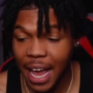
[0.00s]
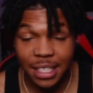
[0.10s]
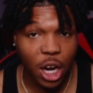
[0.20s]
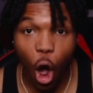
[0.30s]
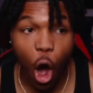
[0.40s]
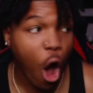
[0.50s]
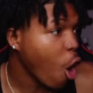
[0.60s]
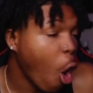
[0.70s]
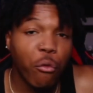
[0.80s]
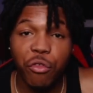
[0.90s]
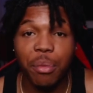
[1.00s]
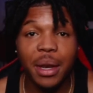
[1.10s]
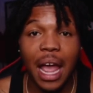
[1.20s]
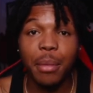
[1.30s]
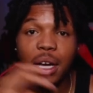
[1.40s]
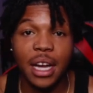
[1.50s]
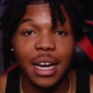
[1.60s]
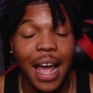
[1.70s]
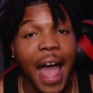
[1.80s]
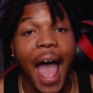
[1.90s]
that are all over from the neighborhood
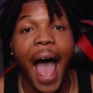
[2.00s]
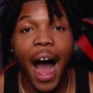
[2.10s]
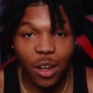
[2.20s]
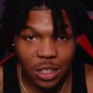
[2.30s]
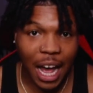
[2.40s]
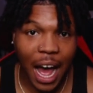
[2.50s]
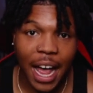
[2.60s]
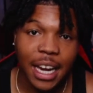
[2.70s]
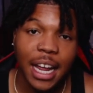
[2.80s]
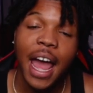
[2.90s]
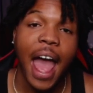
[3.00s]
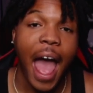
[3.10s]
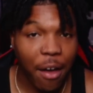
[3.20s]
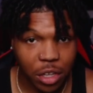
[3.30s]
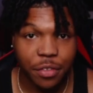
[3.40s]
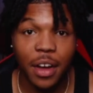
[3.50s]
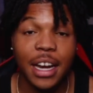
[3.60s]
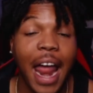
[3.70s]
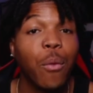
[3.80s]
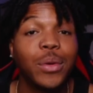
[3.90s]
outside having fun.
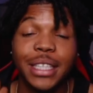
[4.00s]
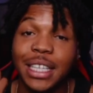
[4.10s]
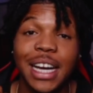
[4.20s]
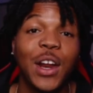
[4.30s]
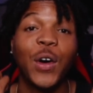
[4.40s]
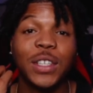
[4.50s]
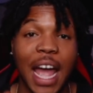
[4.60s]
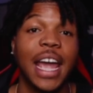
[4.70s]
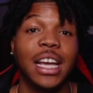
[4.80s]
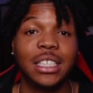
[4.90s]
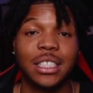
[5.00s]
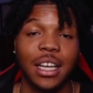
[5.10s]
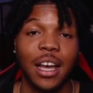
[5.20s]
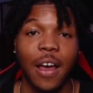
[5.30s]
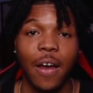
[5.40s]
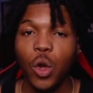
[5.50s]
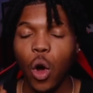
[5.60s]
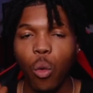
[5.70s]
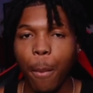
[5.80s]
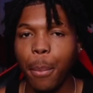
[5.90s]
That was the good old days. You go
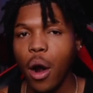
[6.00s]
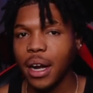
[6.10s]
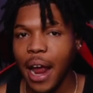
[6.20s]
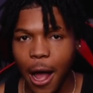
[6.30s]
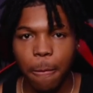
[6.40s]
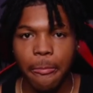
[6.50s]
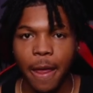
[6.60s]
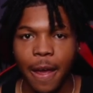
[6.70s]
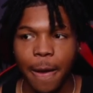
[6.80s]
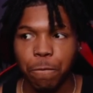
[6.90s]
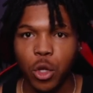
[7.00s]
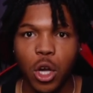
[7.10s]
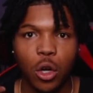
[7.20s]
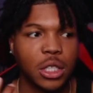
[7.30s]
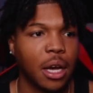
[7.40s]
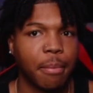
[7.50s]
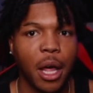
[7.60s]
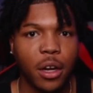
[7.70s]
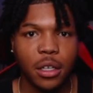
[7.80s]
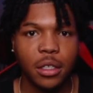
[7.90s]
to a park now, you're gonna see a
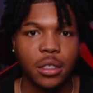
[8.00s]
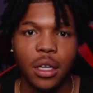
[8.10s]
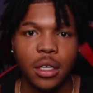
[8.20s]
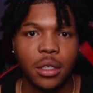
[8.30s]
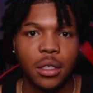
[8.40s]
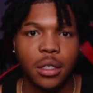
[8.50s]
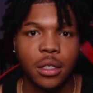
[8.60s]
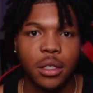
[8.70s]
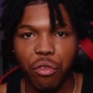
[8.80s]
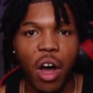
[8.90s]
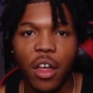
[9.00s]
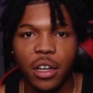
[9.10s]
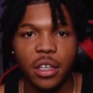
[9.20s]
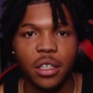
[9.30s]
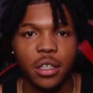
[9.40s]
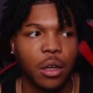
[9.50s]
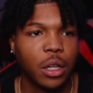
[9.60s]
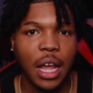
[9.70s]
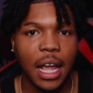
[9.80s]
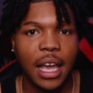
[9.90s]
mother or a father with
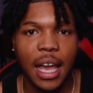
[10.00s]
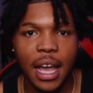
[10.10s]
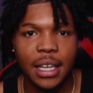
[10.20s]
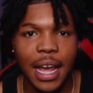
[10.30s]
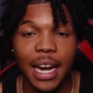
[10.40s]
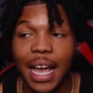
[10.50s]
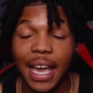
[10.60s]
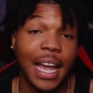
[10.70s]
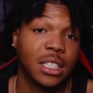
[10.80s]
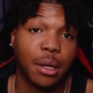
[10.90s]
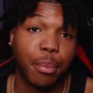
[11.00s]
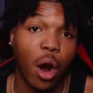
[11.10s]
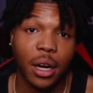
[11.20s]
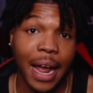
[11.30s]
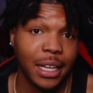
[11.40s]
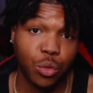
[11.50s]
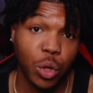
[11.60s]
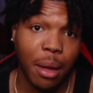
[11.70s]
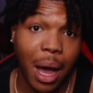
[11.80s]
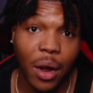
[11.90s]
their kid taking their kid to the park. That's really
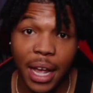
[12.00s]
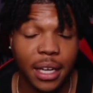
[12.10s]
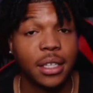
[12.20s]
about it.